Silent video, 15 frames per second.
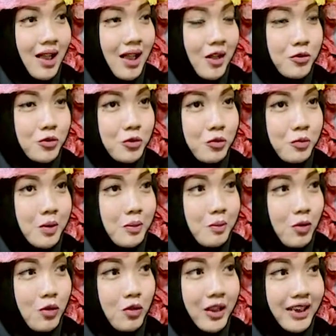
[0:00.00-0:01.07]
how to be
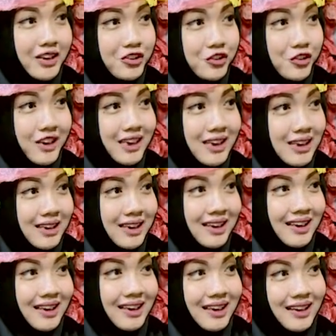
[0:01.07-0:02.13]
more green.
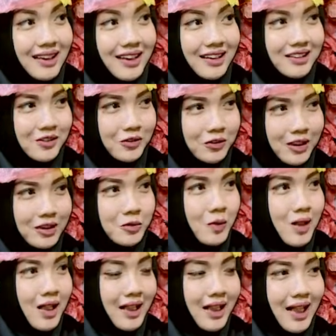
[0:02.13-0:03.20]
So that's
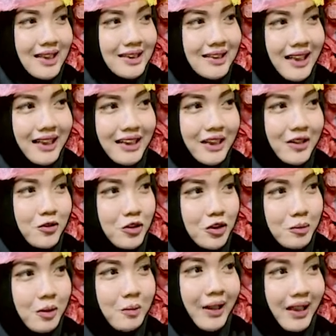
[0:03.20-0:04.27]
why ASEAN
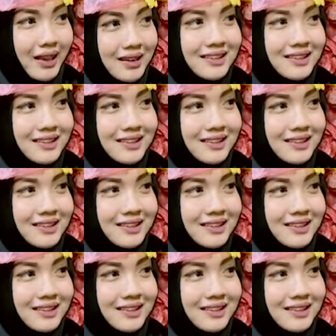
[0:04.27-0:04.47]
reusable bags.